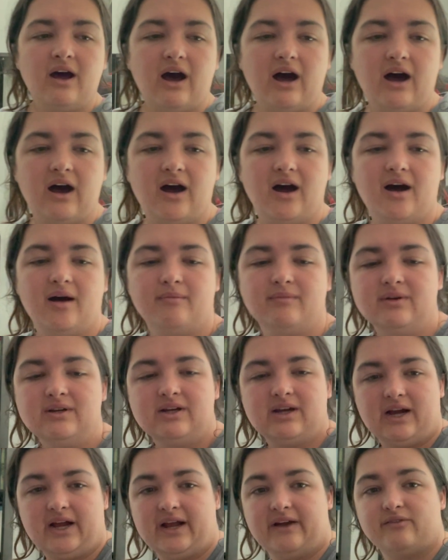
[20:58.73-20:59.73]
I
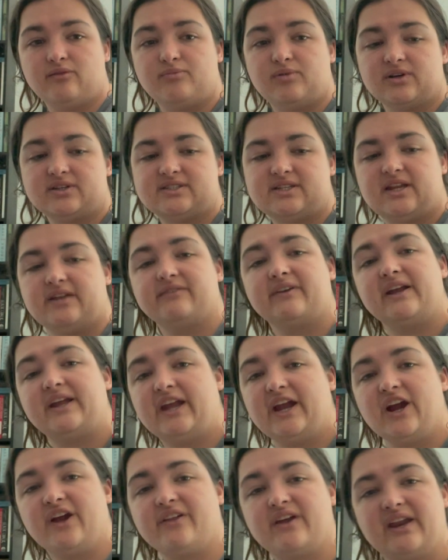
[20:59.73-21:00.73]
have a book sitting right
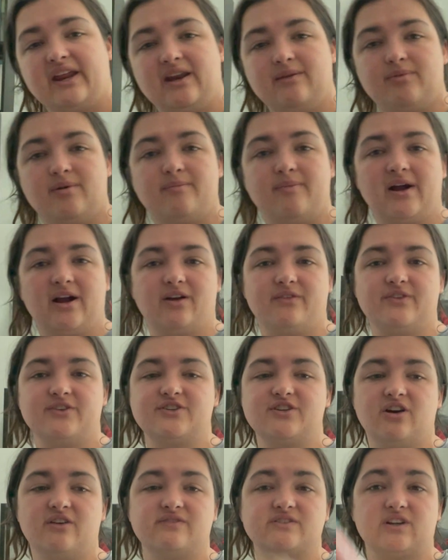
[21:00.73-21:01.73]
here that I need to put back on the
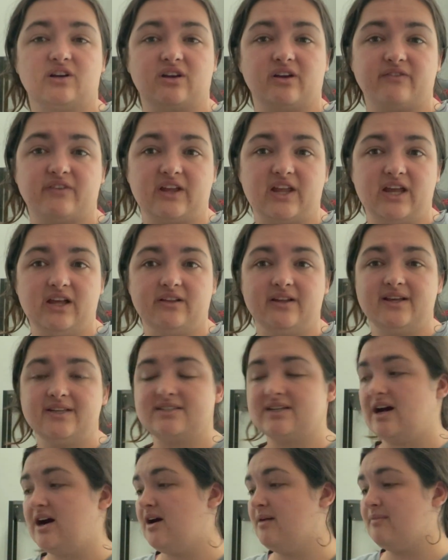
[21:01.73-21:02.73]
shelf, Song of Achilles.
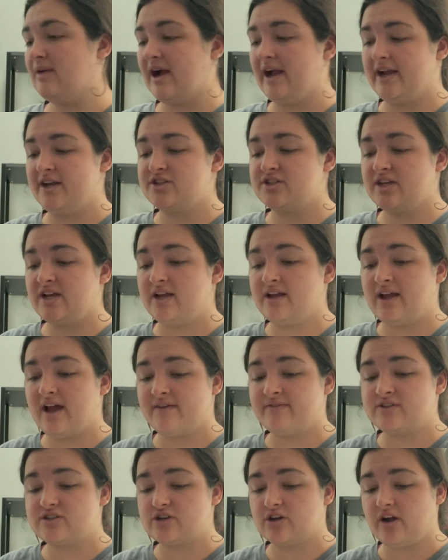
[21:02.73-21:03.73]
I actually
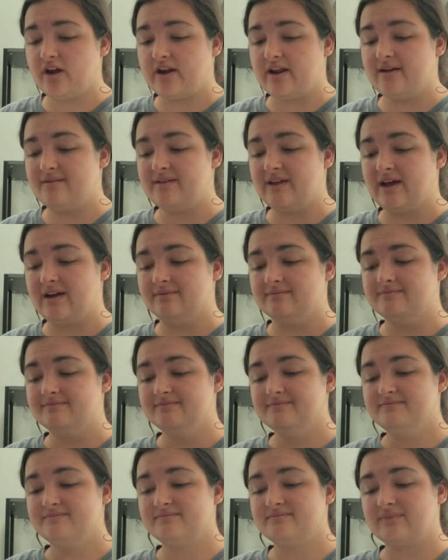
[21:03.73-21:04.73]
haven't started it yet.
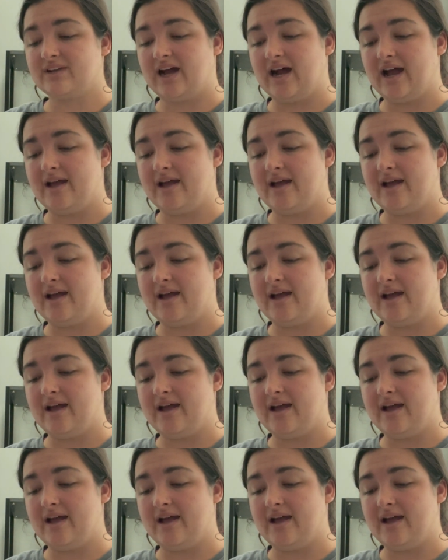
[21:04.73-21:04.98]
I